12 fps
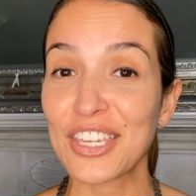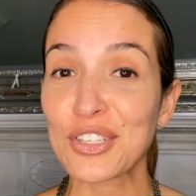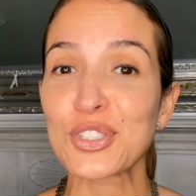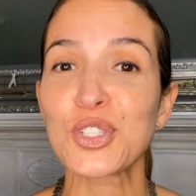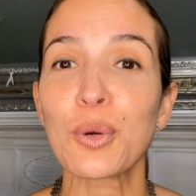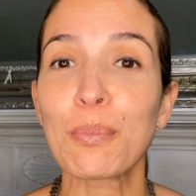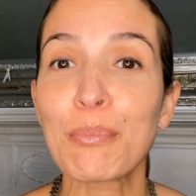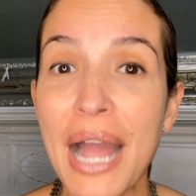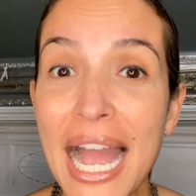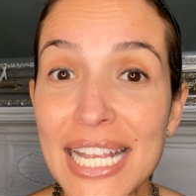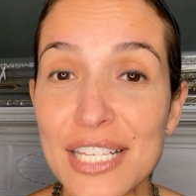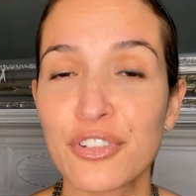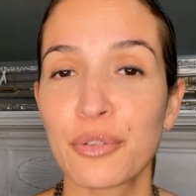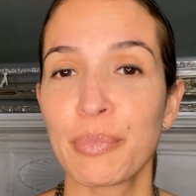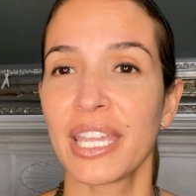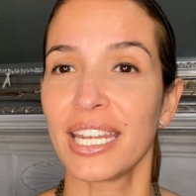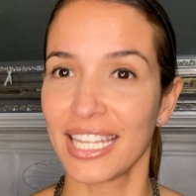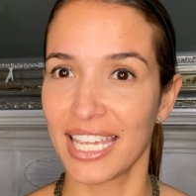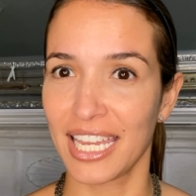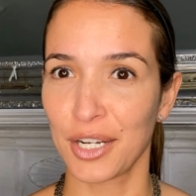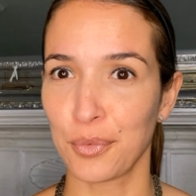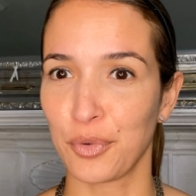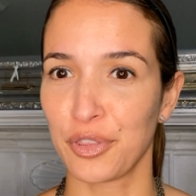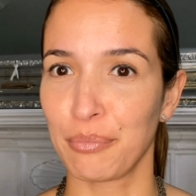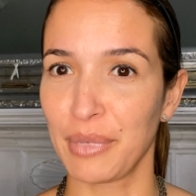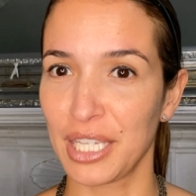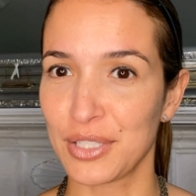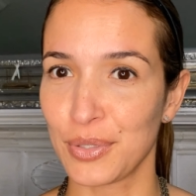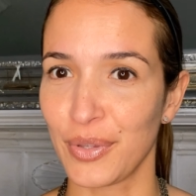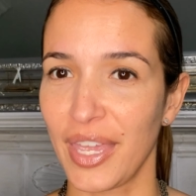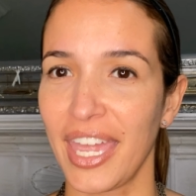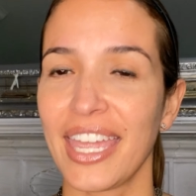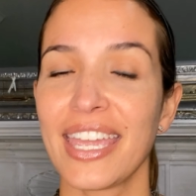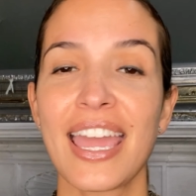you so much for being here with me today.